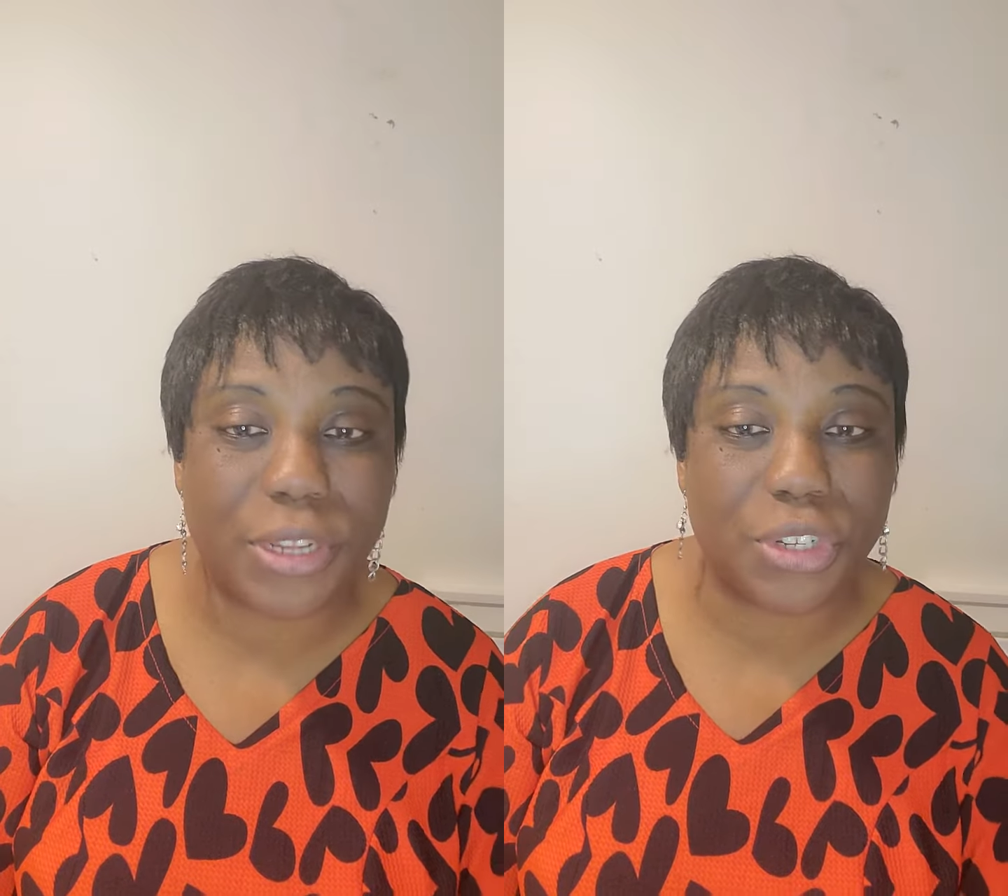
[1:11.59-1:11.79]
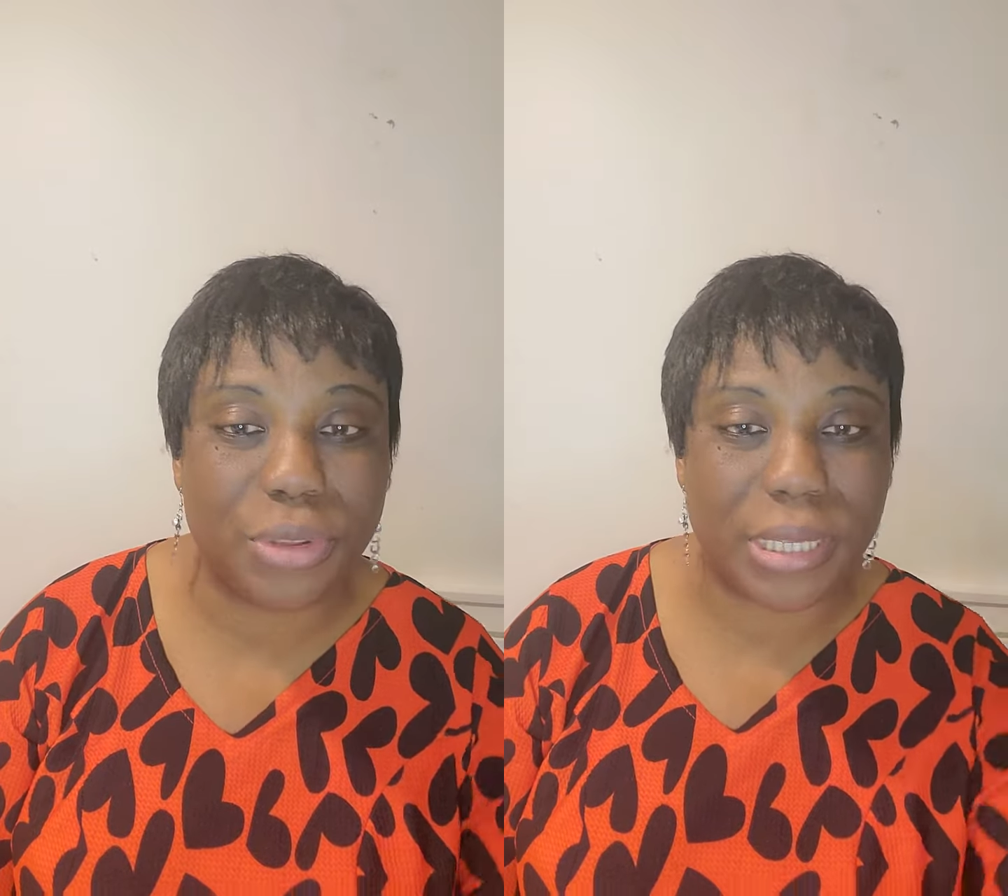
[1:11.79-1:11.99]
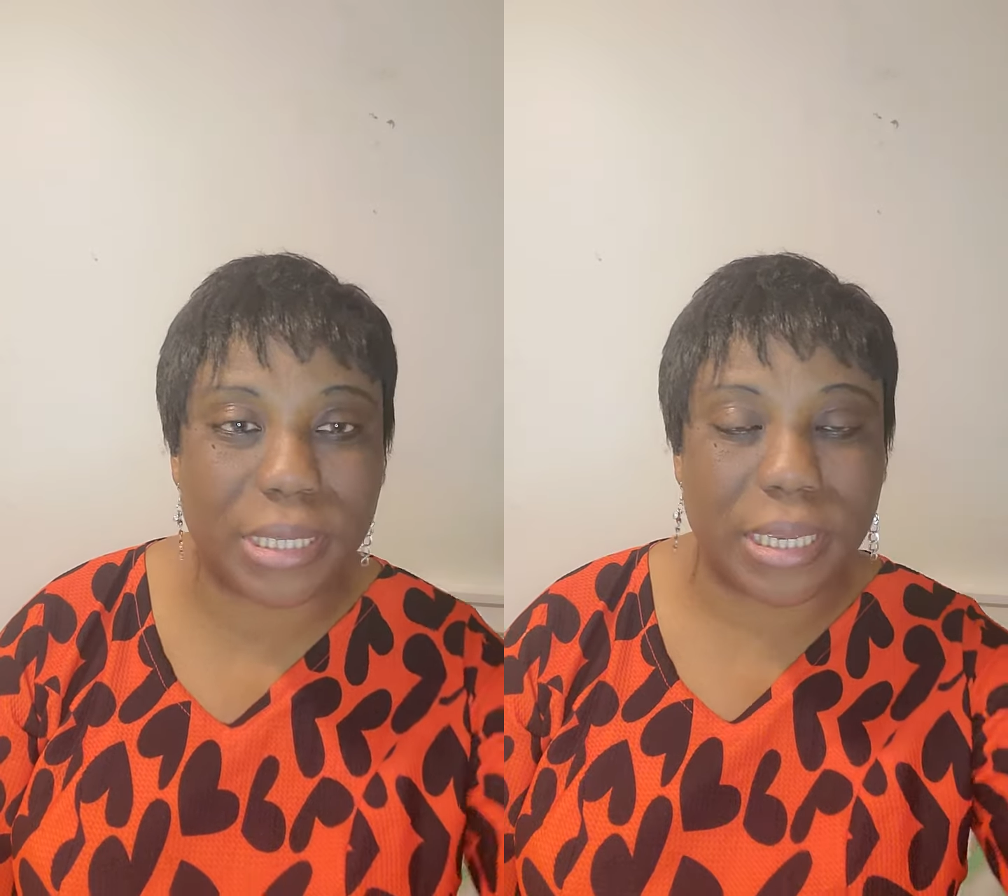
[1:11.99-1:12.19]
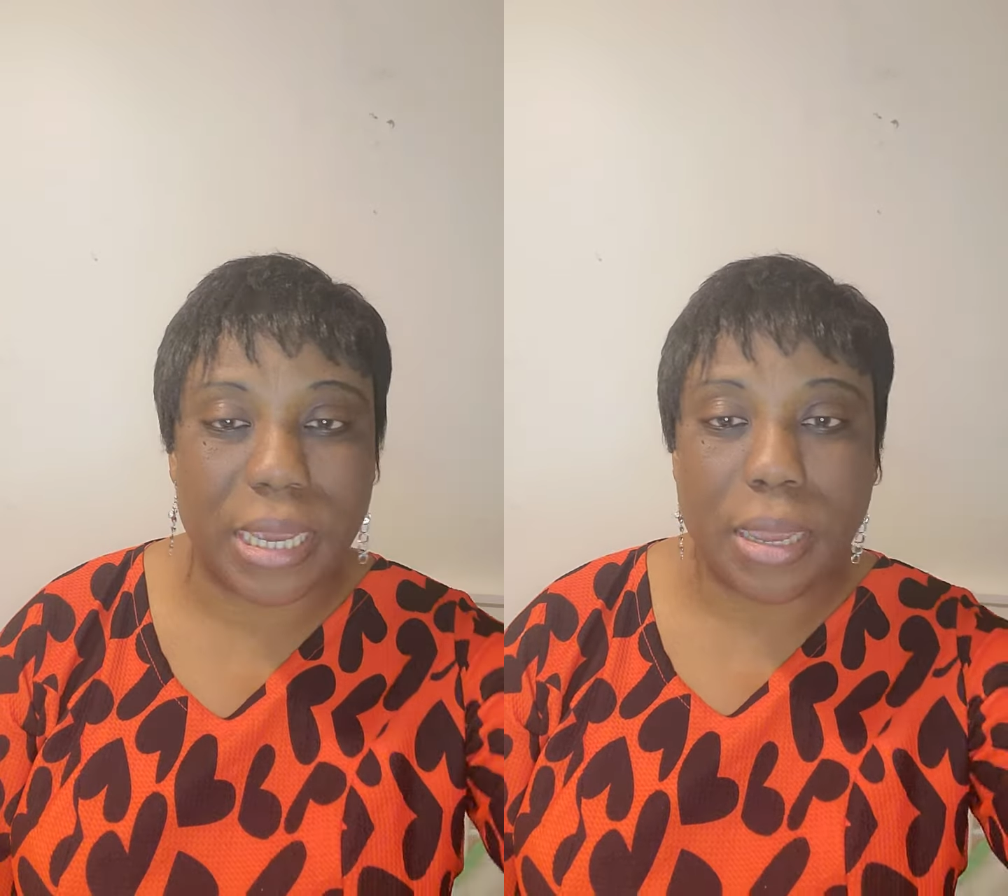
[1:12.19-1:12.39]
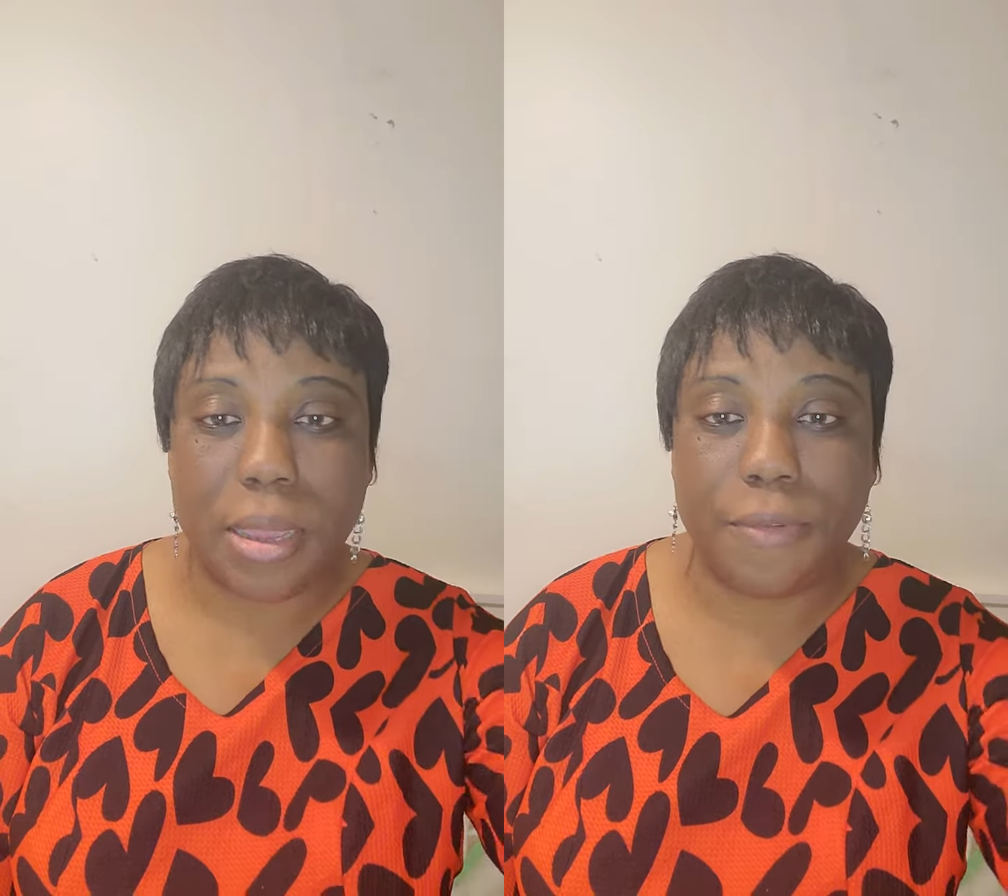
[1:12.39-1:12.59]
street.
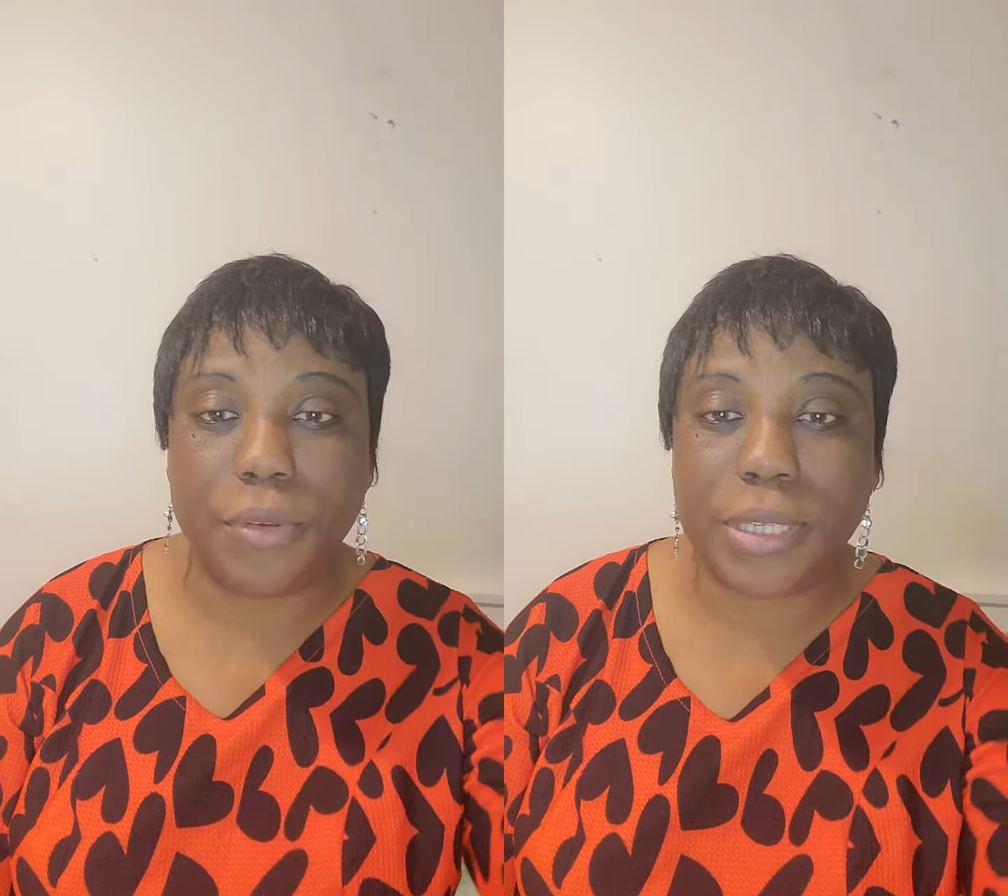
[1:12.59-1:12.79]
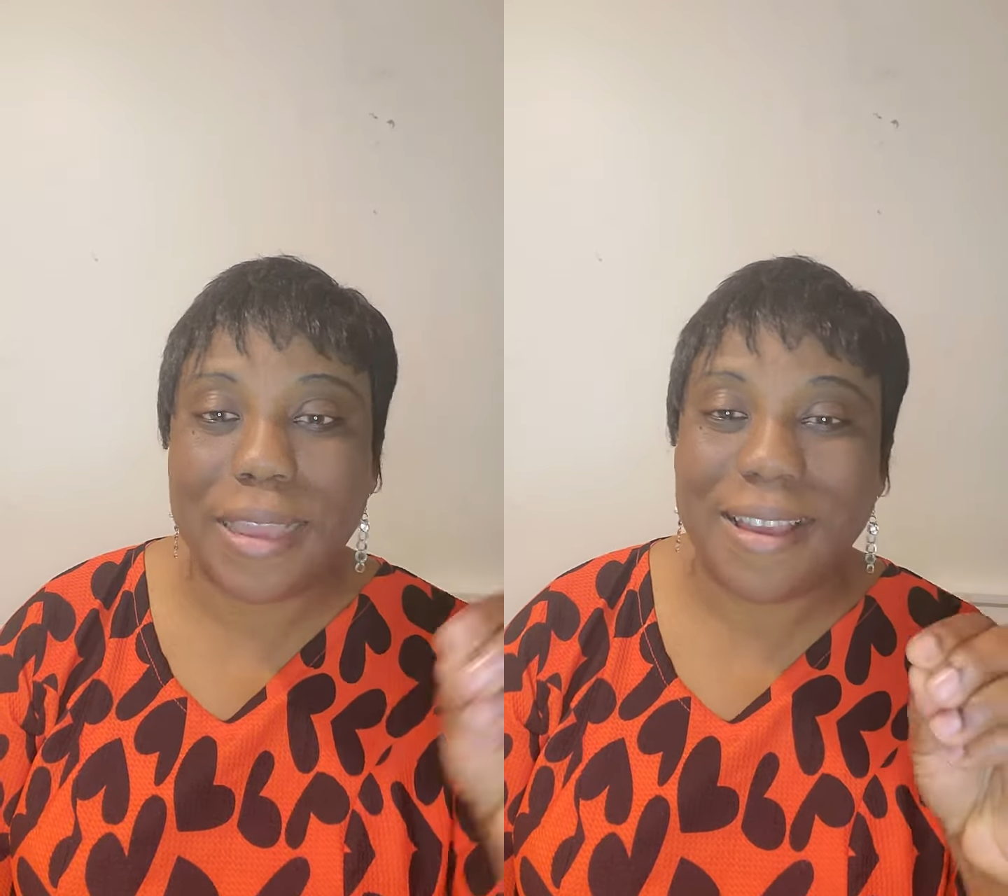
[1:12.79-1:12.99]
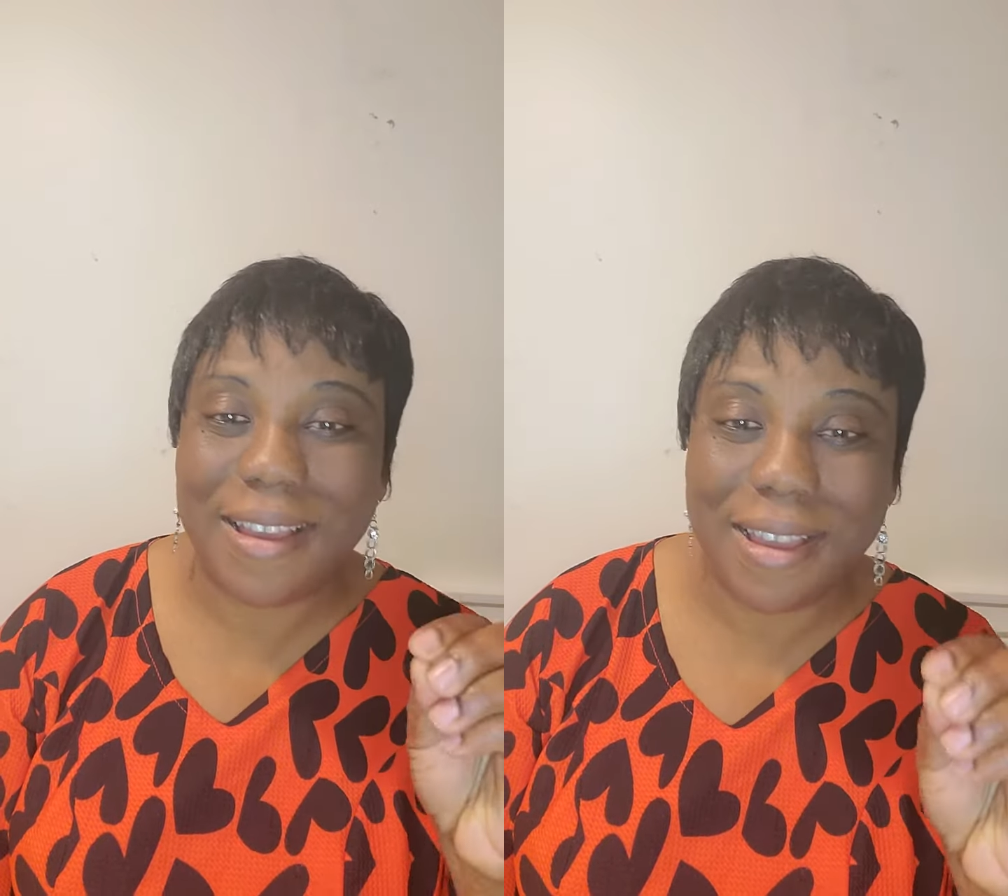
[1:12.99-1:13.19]
If I will say,